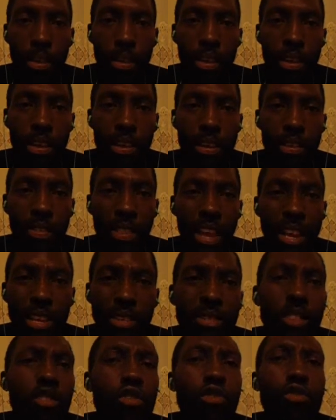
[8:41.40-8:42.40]
Not even
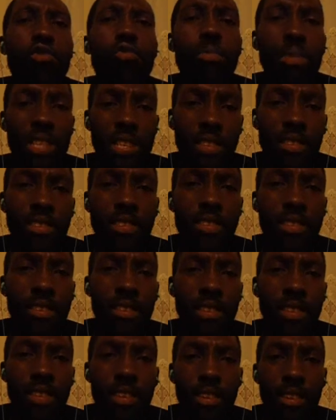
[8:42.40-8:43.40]
two minutes.
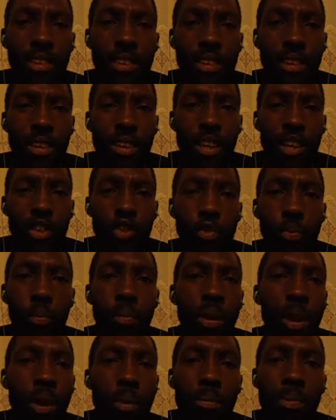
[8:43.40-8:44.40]
You pump
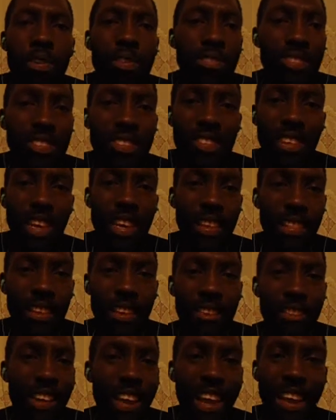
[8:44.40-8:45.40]
her state, her
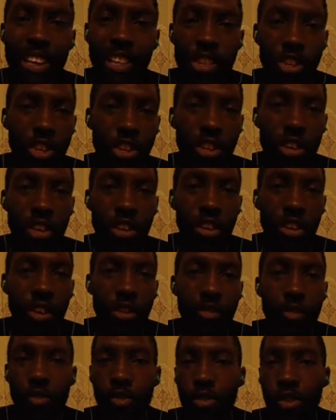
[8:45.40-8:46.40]
energy,
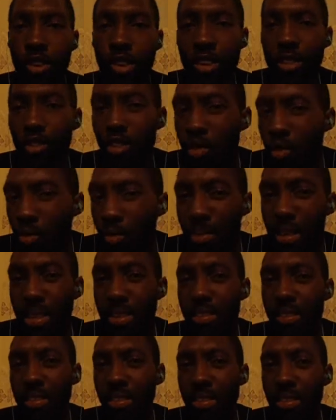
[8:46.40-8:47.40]
for two minutes,
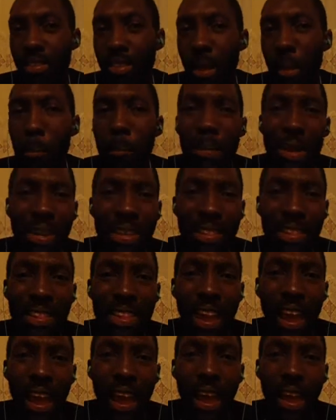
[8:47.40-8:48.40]
a minute and a
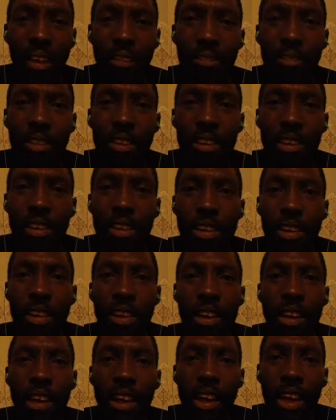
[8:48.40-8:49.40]
half,
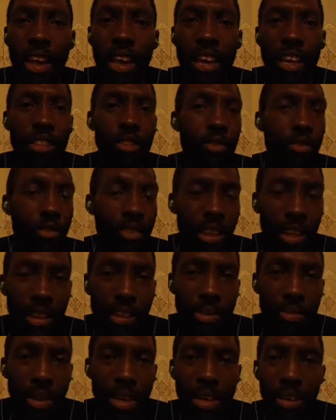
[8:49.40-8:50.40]
and you tell her,
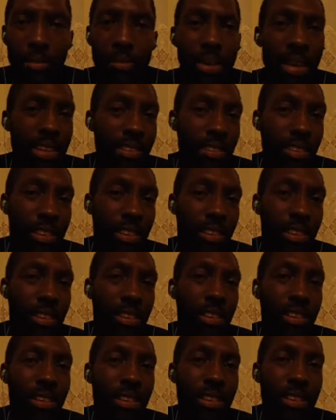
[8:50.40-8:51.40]
hey, basically,
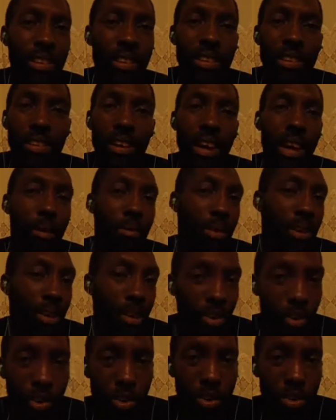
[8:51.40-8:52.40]
I'm gonna call
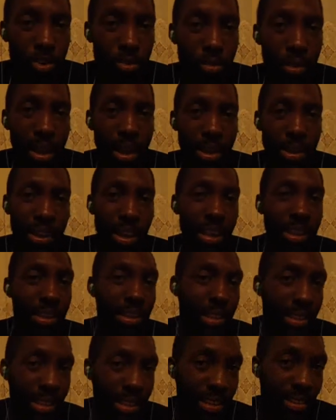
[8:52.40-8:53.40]
you back at a later
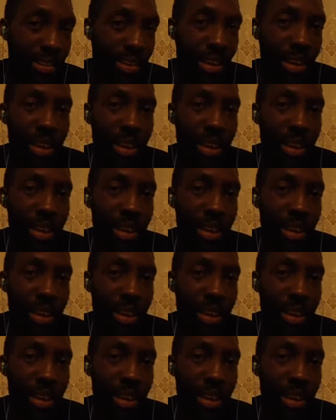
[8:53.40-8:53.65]
time